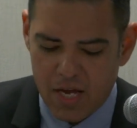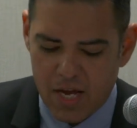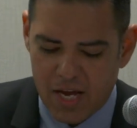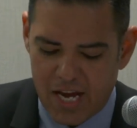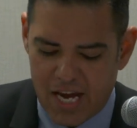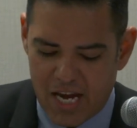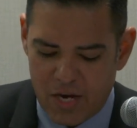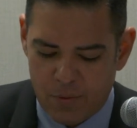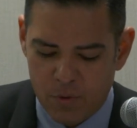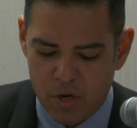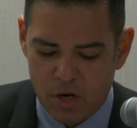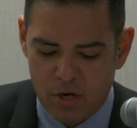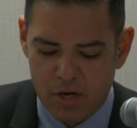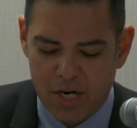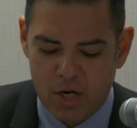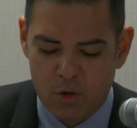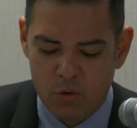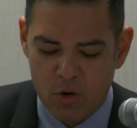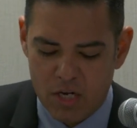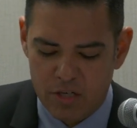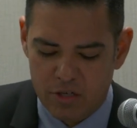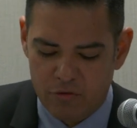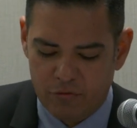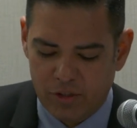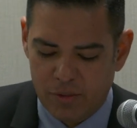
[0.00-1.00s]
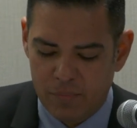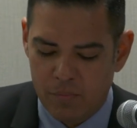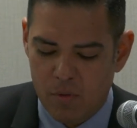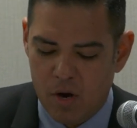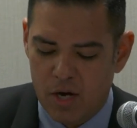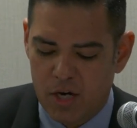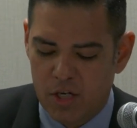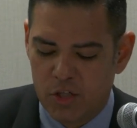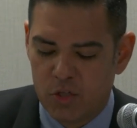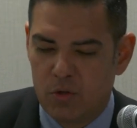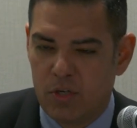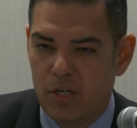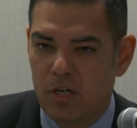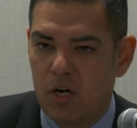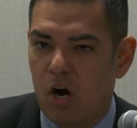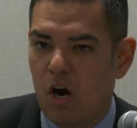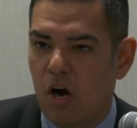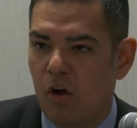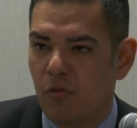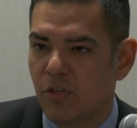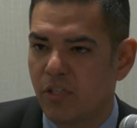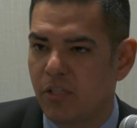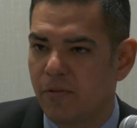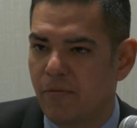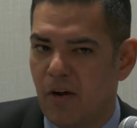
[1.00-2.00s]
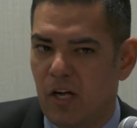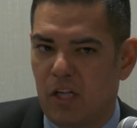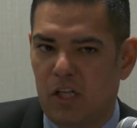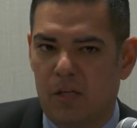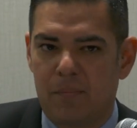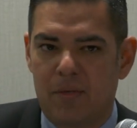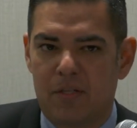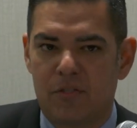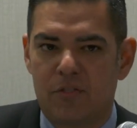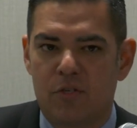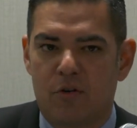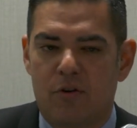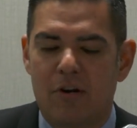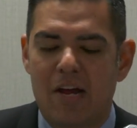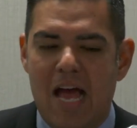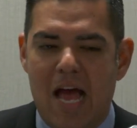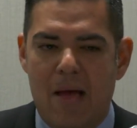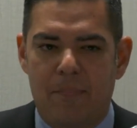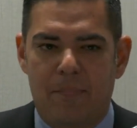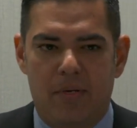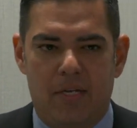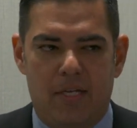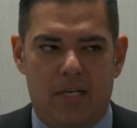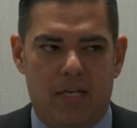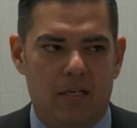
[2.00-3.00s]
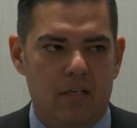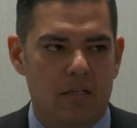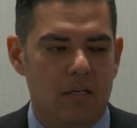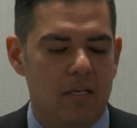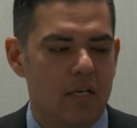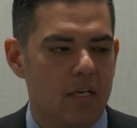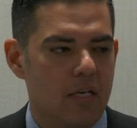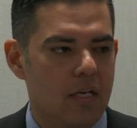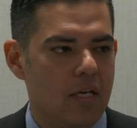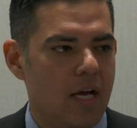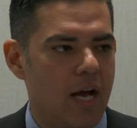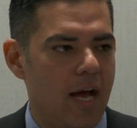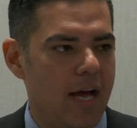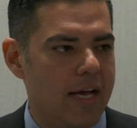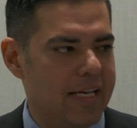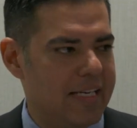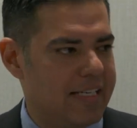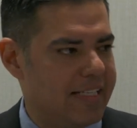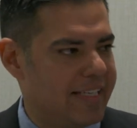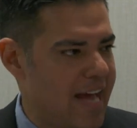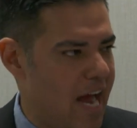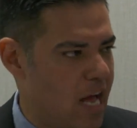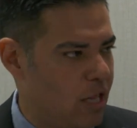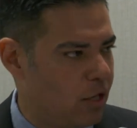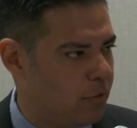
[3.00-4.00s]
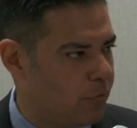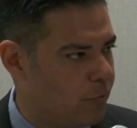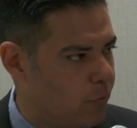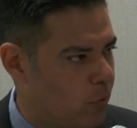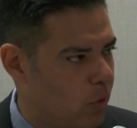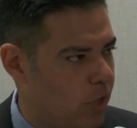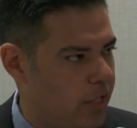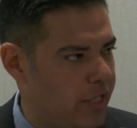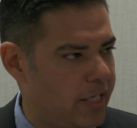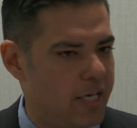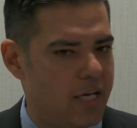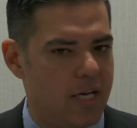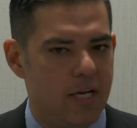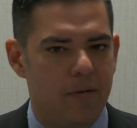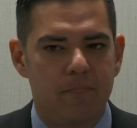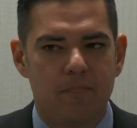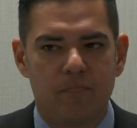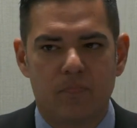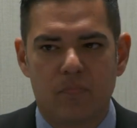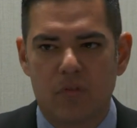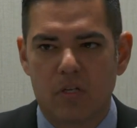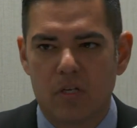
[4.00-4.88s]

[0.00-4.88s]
and we are aggressively monitoring all the developments that are happening in California,